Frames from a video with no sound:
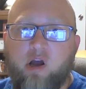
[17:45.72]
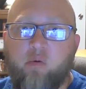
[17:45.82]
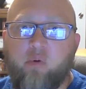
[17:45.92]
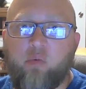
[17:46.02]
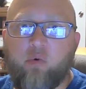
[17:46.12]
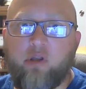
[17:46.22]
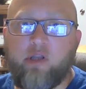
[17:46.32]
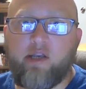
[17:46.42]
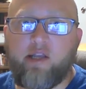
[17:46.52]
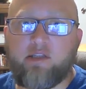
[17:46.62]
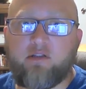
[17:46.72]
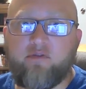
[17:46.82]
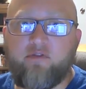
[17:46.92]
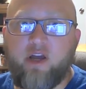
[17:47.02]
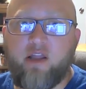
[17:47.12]
Are we willing to
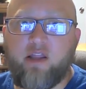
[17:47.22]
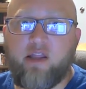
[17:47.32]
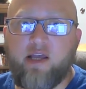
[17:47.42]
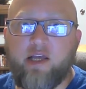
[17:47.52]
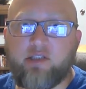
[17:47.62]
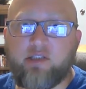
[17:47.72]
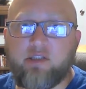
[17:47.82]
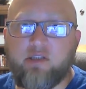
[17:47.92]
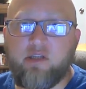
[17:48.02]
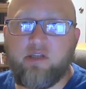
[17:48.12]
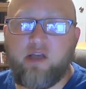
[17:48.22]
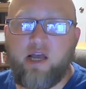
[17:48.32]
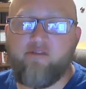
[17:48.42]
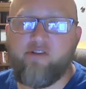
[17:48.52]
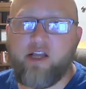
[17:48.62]
testify that, yes,
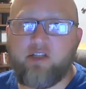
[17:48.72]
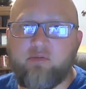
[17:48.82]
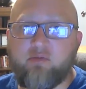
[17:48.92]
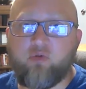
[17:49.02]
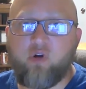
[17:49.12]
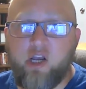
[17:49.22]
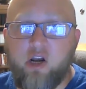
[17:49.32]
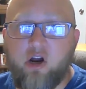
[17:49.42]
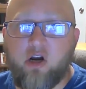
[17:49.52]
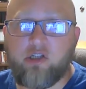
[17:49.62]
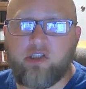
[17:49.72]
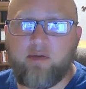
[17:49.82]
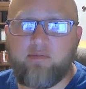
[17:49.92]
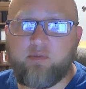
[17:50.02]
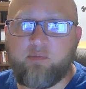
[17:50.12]
I've had some great
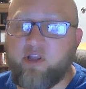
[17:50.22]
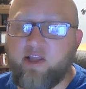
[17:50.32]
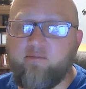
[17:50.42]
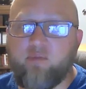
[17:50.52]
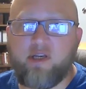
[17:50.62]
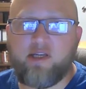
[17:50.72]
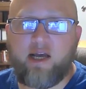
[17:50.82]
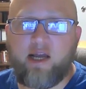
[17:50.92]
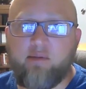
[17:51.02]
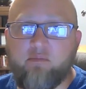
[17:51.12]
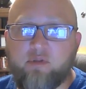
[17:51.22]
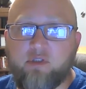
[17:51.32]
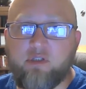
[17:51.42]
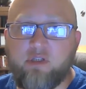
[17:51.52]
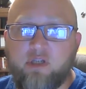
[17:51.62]
hardships, but they've been
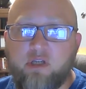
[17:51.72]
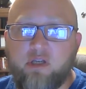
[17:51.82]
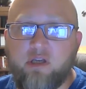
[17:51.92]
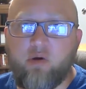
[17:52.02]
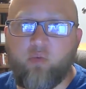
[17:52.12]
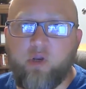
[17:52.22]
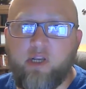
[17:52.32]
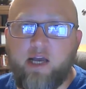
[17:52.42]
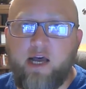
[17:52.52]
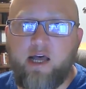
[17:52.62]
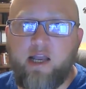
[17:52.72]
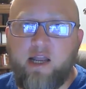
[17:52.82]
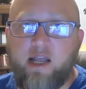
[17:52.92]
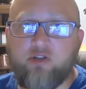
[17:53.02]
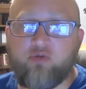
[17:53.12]
times when God
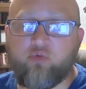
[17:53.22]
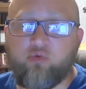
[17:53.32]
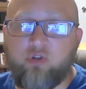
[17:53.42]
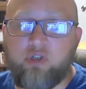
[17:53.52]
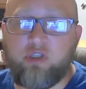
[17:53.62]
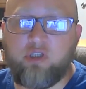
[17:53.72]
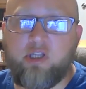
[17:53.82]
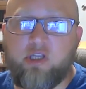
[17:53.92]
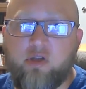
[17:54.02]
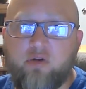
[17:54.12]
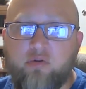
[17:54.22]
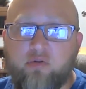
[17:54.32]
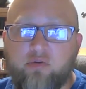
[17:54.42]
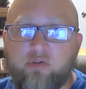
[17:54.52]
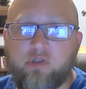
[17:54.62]
has really
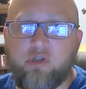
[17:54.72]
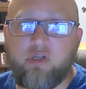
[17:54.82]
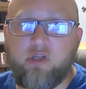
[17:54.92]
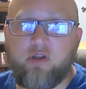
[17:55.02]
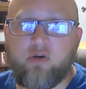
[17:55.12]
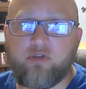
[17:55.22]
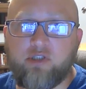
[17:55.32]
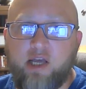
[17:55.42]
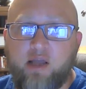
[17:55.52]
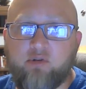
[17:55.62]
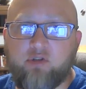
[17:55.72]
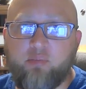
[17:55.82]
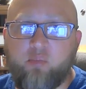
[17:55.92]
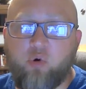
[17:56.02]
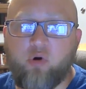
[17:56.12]
used those times to
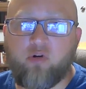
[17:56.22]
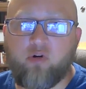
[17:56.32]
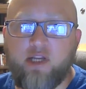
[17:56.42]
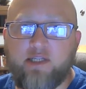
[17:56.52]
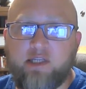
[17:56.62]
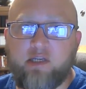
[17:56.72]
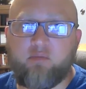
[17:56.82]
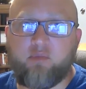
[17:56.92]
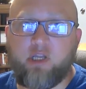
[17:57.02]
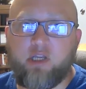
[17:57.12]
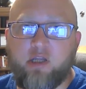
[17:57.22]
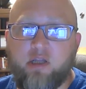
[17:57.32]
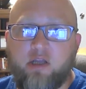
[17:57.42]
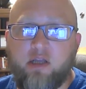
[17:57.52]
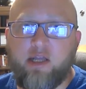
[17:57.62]
pour grace into me,
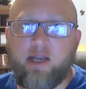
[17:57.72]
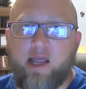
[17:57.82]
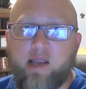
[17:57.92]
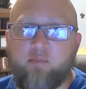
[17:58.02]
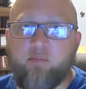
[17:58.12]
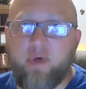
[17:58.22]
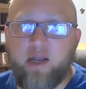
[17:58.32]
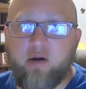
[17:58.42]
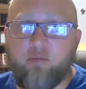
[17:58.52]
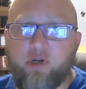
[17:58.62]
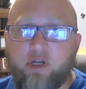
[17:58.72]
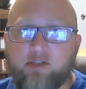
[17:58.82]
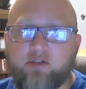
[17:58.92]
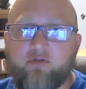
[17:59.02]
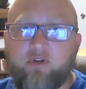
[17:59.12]
and I am better
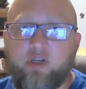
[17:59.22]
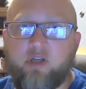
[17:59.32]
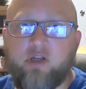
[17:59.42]
because of it?